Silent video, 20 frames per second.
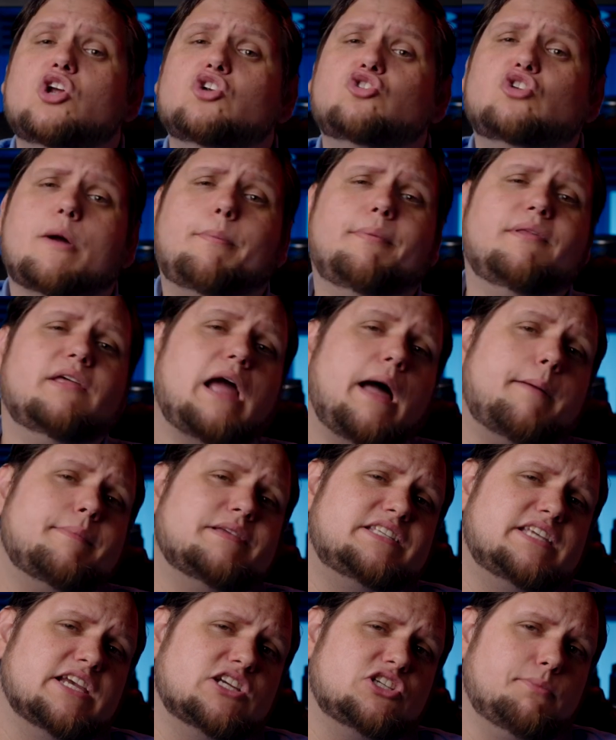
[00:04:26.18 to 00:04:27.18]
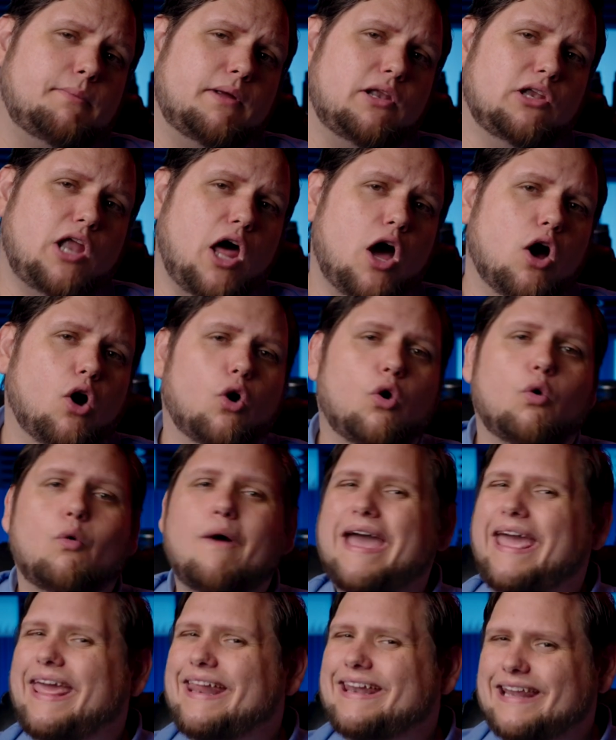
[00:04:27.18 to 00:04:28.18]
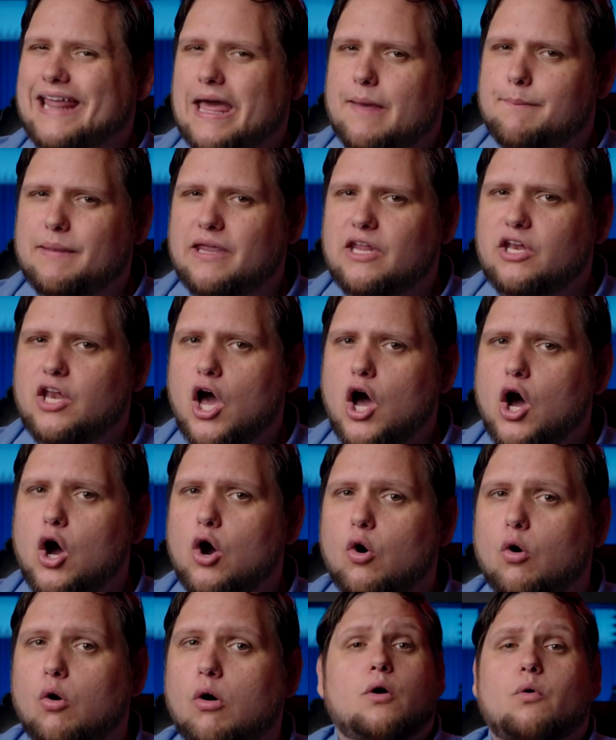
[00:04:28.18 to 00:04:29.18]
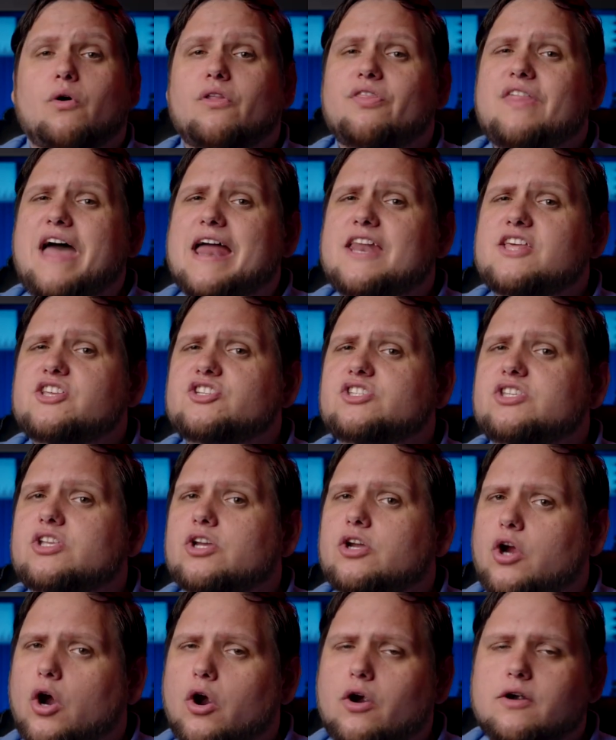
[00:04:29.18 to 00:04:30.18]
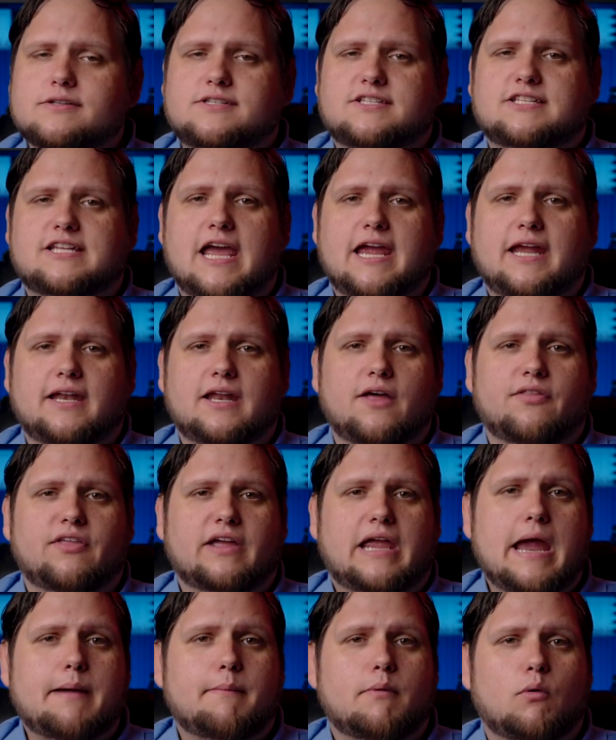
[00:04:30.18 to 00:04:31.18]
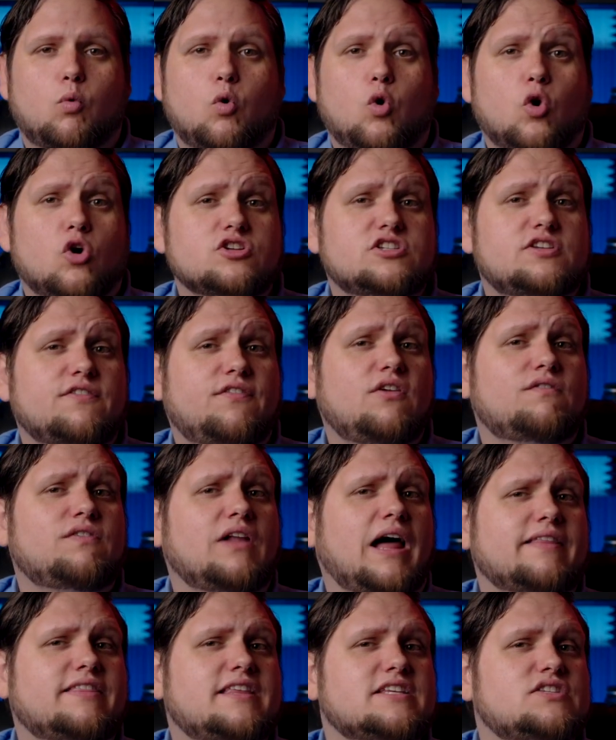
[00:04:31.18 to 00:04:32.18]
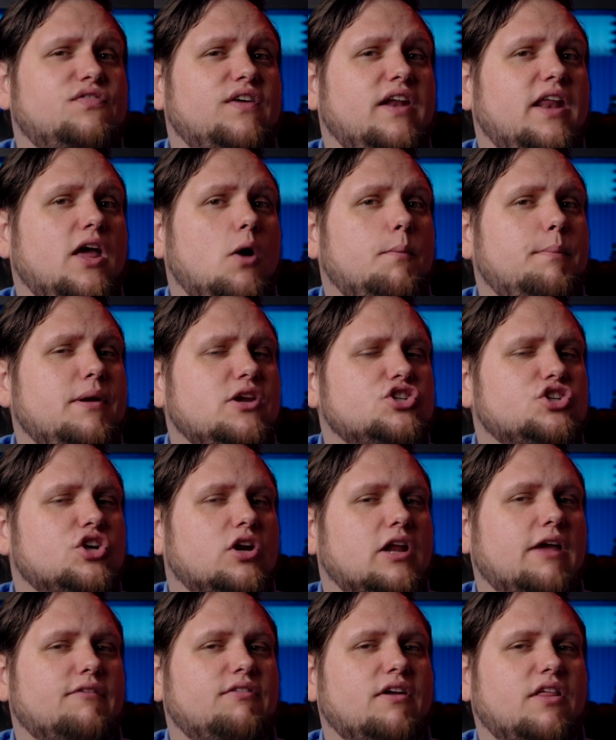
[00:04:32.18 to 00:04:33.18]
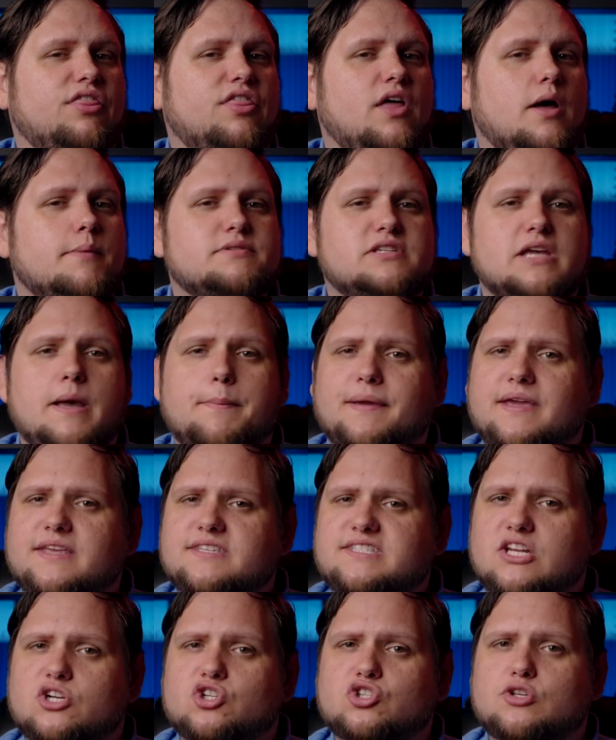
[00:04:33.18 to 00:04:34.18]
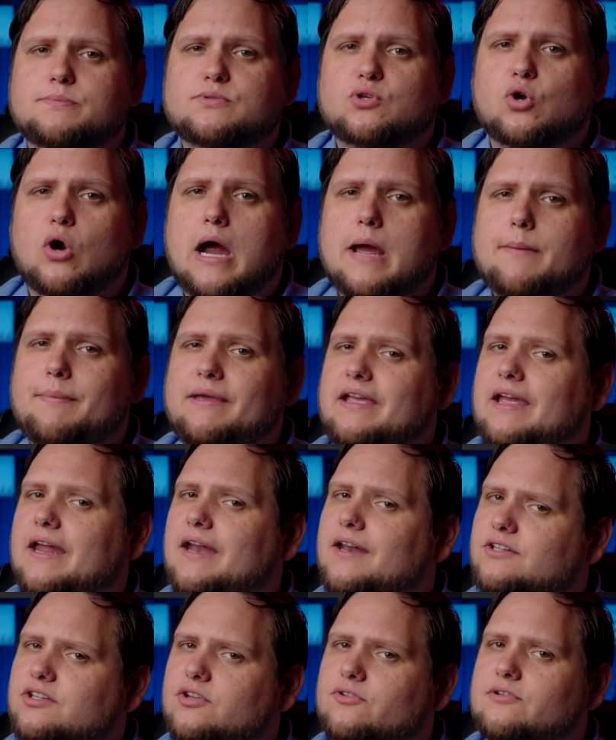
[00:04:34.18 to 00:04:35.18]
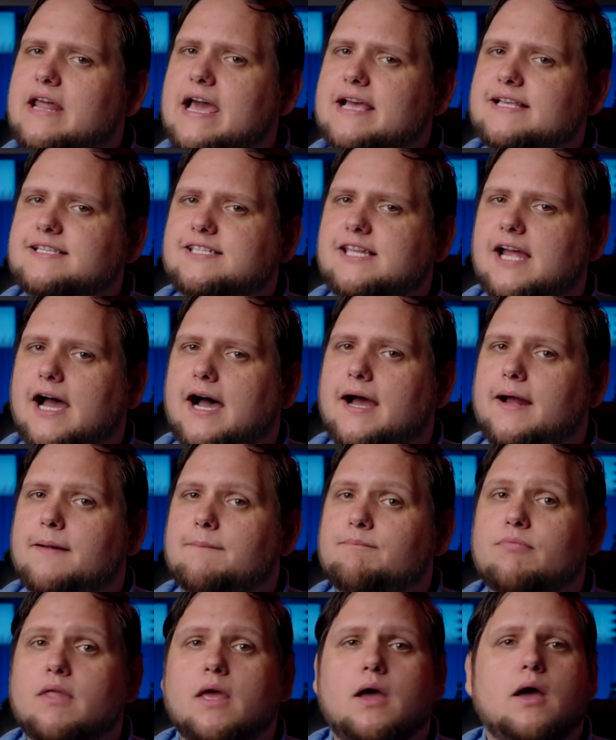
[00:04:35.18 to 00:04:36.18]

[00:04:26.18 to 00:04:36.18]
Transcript: Drop in the comment section below and let me know. Well, that is the current state of the camera wars. If you've liked this video, be sure to give it a thumbs up and consider subscribing. And until next time,